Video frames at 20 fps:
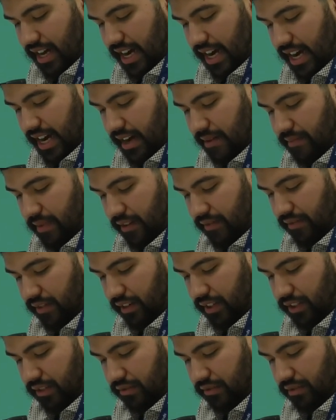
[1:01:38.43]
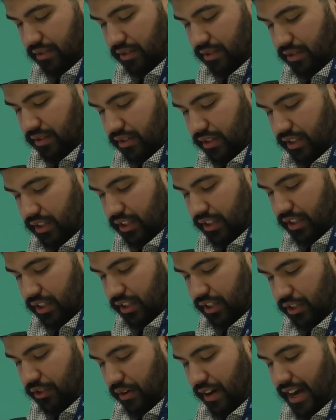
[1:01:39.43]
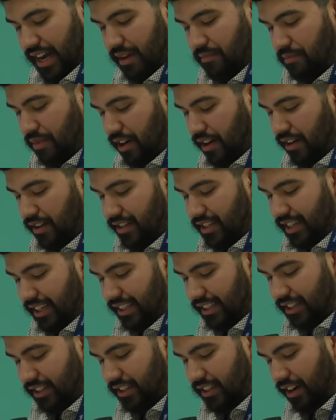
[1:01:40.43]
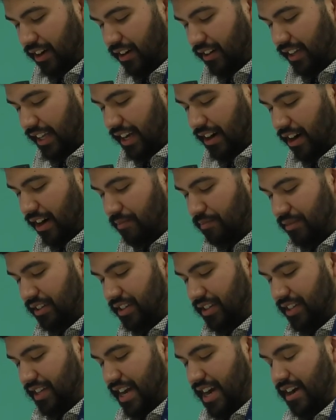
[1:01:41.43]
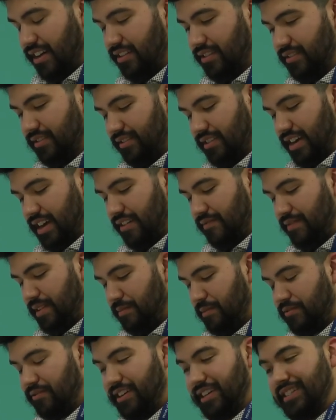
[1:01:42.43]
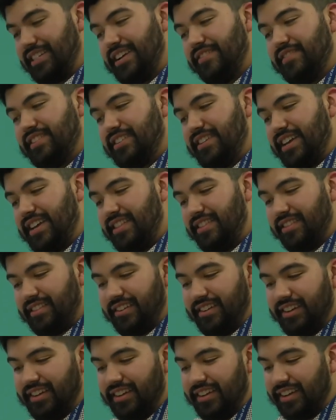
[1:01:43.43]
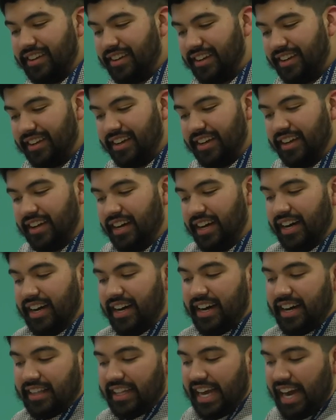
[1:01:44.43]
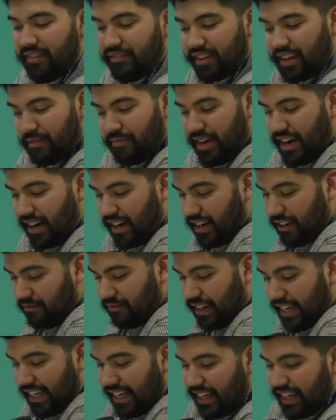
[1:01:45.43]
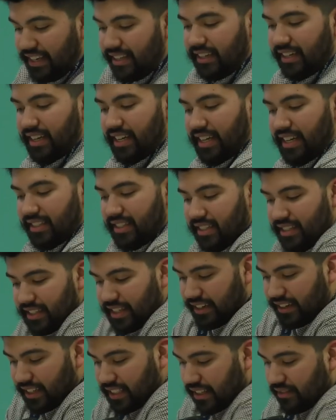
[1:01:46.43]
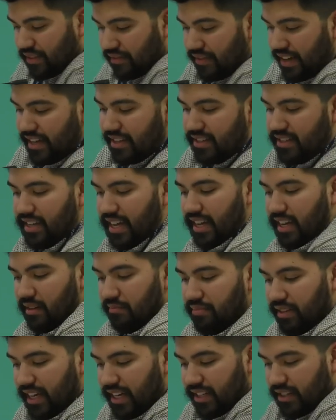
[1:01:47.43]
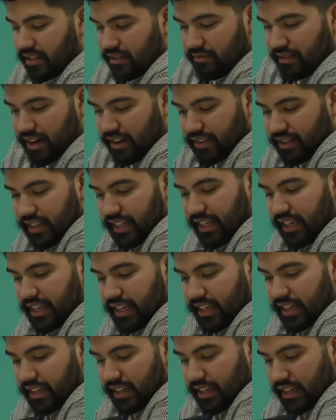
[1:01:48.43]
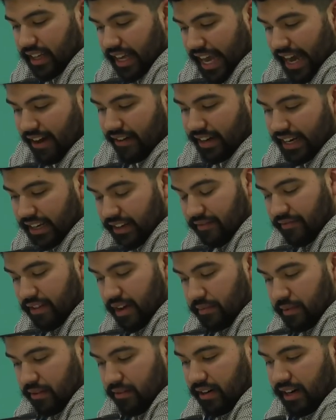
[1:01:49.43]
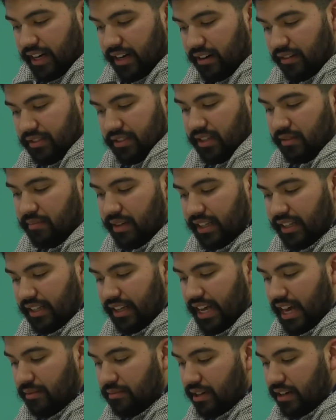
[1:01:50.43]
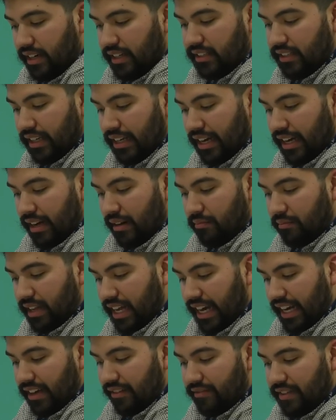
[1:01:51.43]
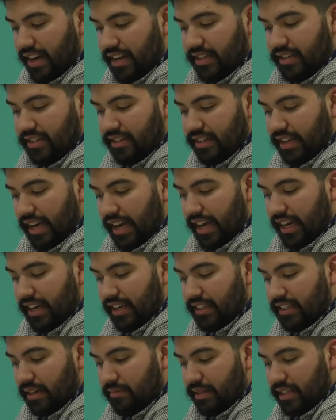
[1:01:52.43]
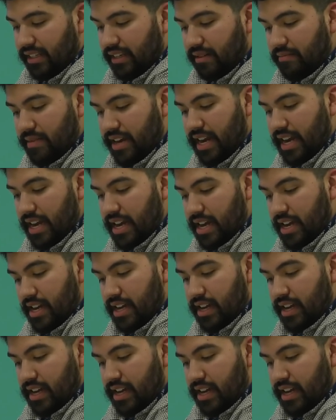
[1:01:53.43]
A virtual drawing birds in Charlie Harper style, February 17th. The African American Read-In is a series of events taking place throughout the county in February, hosted by the library's Black Events and Exhibits Committee,